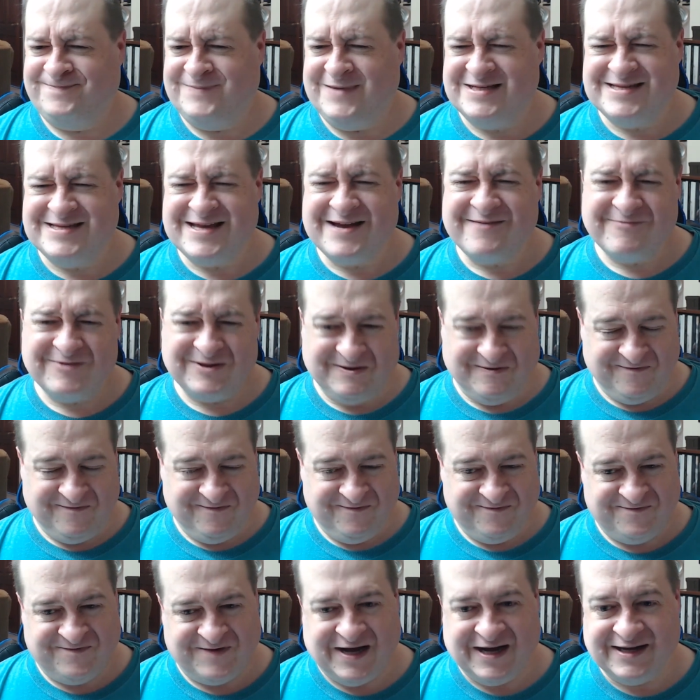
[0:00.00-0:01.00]
is that really
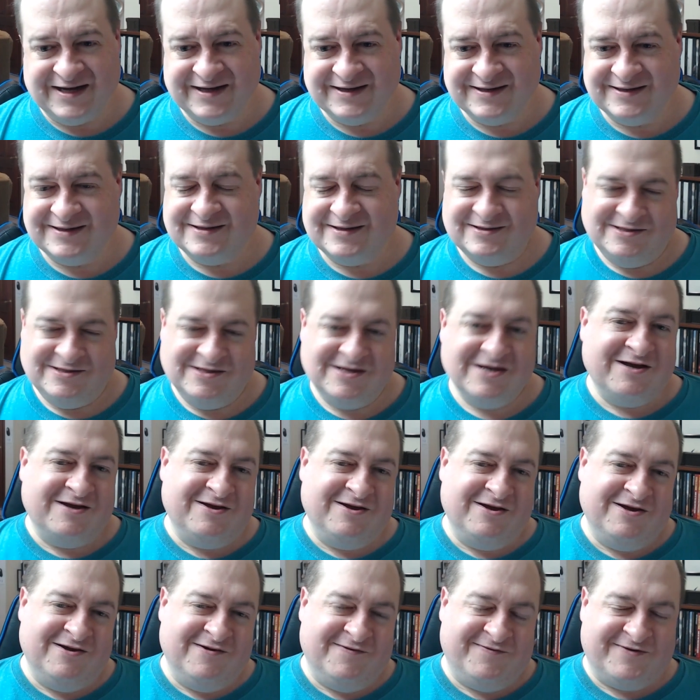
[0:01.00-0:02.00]
fun?
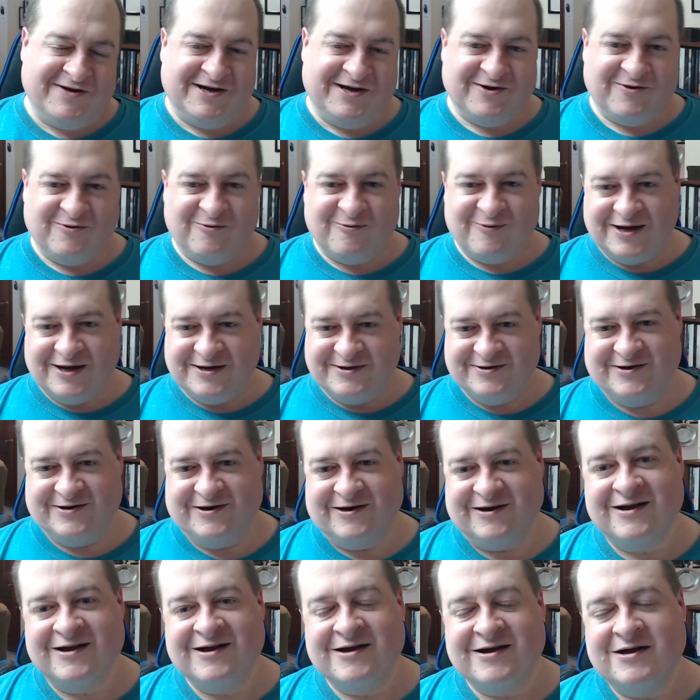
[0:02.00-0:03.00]
You've got to
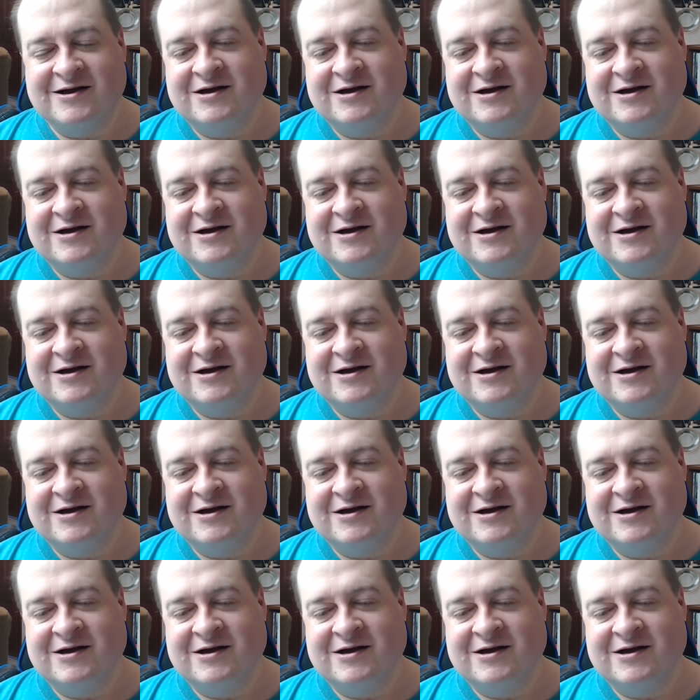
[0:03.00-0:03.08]
wonder.